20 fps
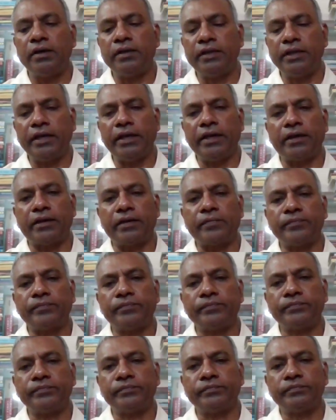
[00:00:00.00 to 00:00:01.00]
there.
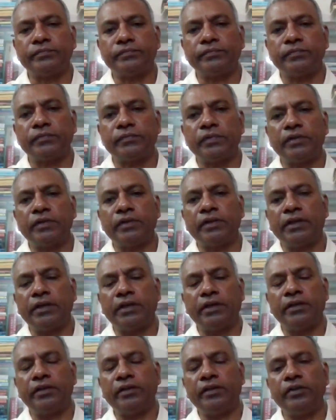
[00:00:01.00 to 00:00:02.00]

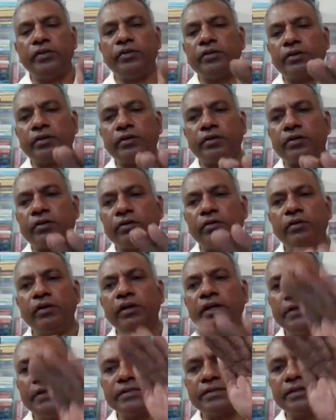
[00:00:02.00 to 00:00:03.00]
Your
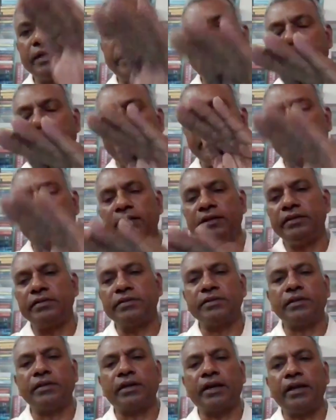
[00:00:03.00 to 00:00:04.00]
role is there in
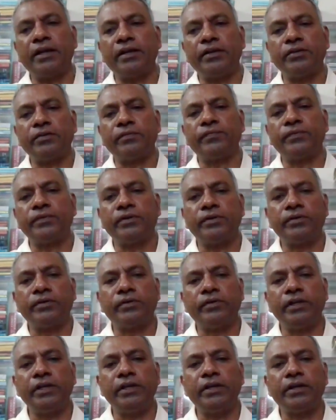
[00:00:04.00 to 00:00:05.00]
this rite of
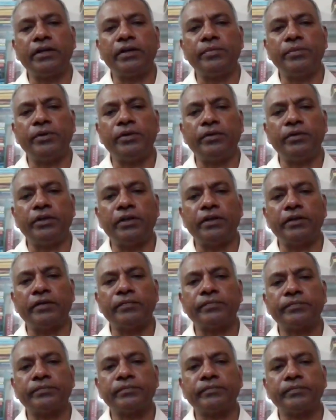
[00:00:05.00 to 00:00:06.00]
Holy Communion.
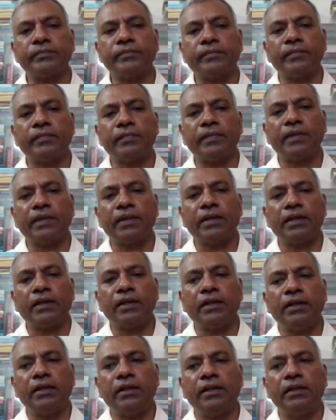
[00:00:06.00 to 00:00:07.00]

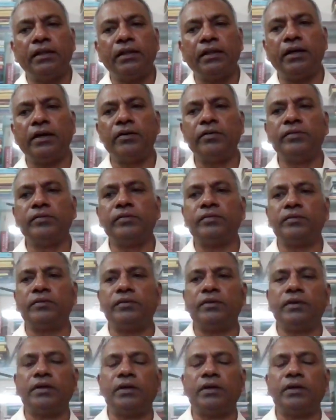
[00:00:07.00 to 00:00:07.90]
Now,